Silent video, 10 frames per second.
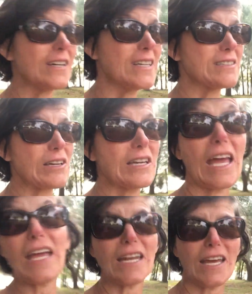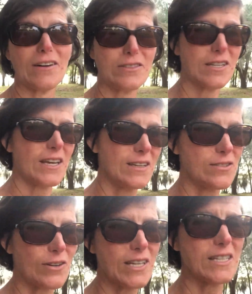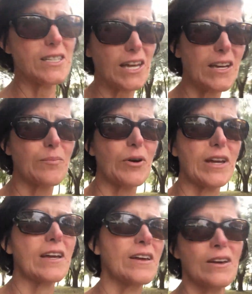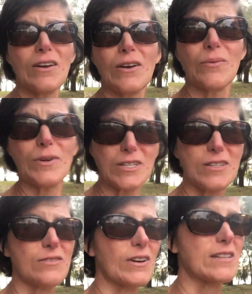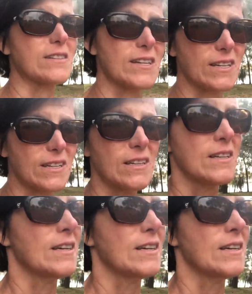It's like 80 out today, so I can take a break while she's resting and